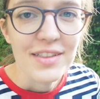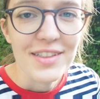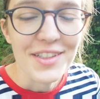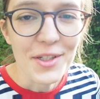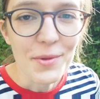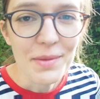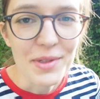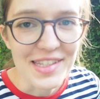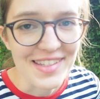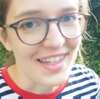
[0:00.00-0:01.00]
You know what I'm
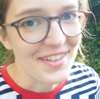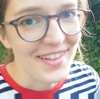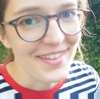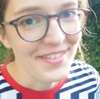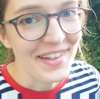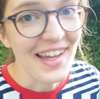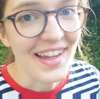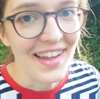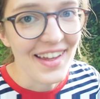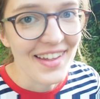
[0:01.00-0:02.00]
gonna say to you?
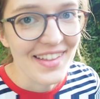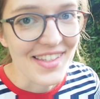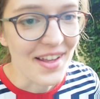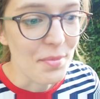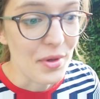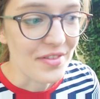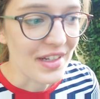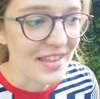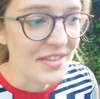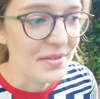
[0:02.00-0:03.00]
It's not
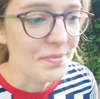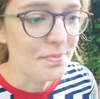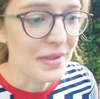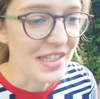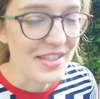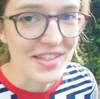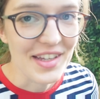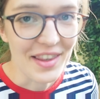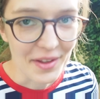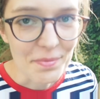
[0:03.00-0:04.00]
perfect, but it's a
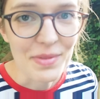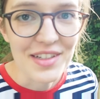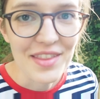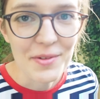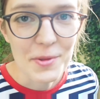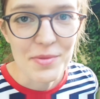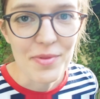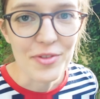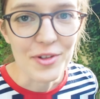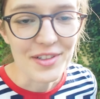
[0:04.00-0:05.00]
lot better than it was
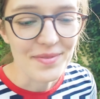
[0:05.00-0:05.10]
before.